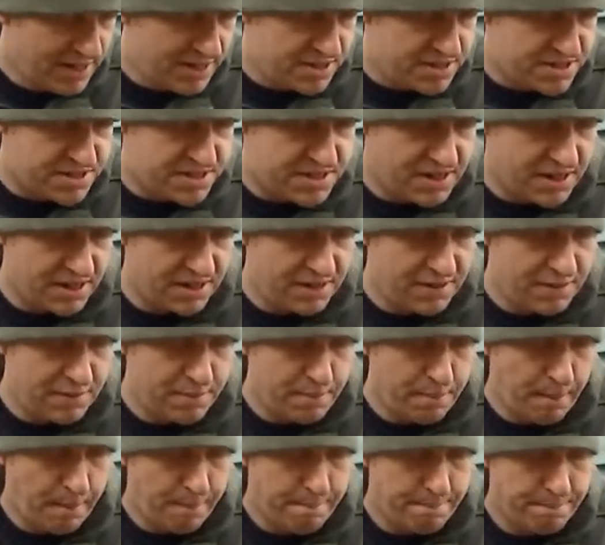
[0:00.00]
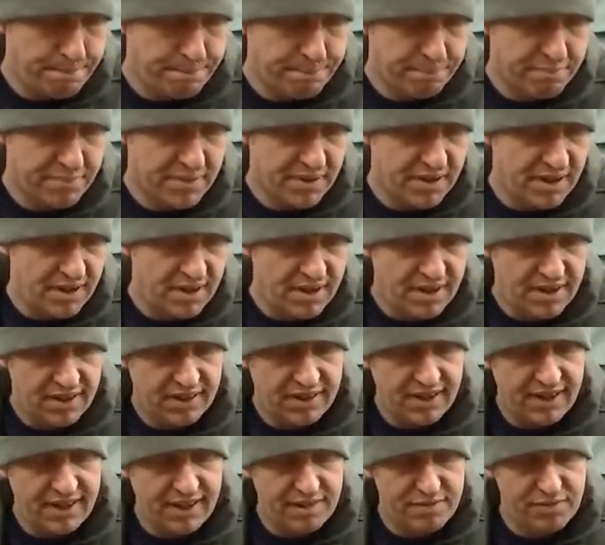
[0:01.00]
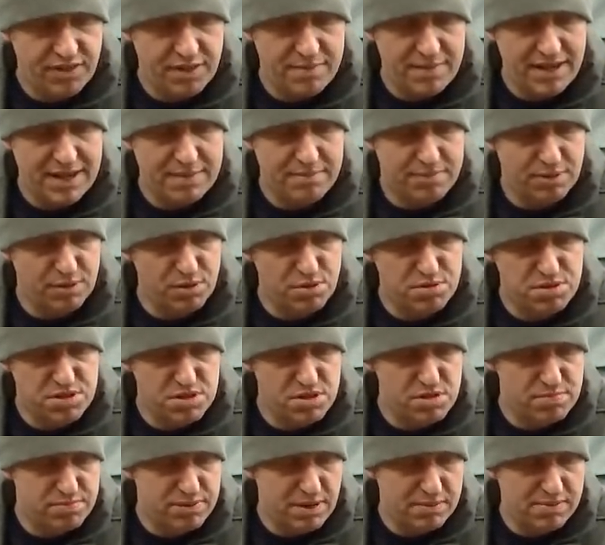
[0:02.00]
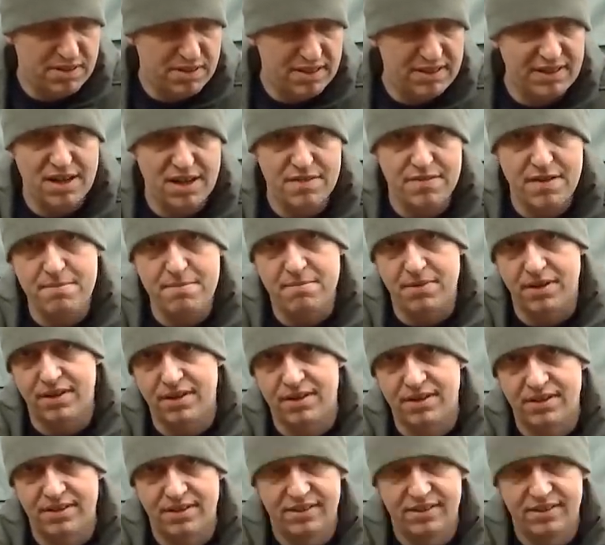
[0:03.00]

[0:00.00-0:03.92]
So yeah, from April to probably November,